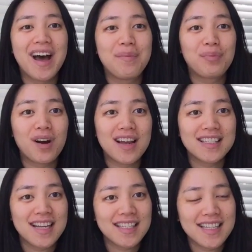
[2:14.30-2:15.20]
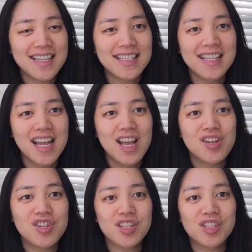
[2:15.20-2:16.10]
processes,
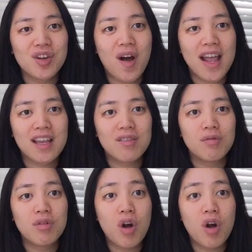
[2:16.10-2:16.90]
just so I can